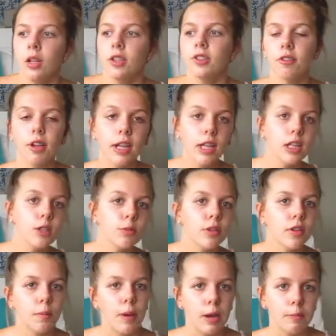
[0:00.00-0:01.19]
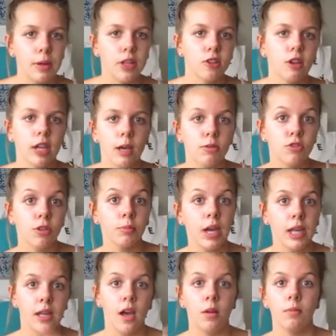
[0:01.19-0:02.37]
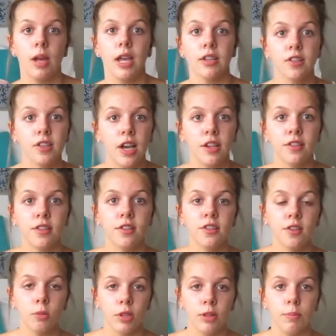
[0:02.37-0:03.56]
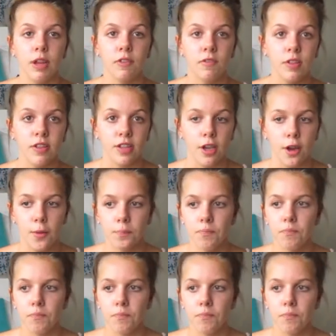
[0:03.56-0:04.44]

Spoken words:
Still getting a little bit of the back pain, so I kept doing my exercises with my physio.